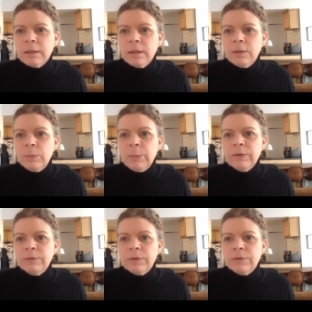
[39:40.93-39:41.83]
do people
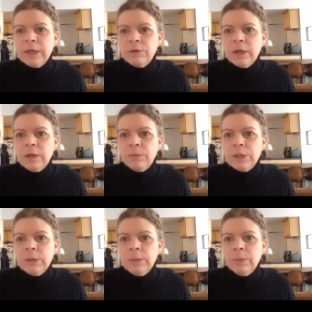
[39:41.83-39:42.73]
ever find trying to
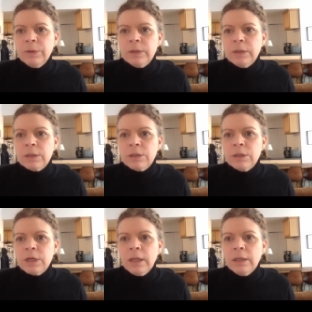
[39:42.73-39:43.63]
reach people with addiction
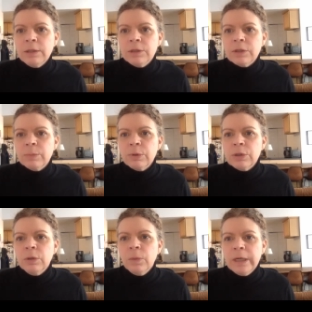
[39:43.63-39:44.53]
challenges
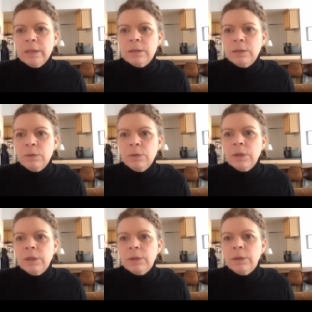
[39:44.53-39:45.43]
push you away as a do-gooder,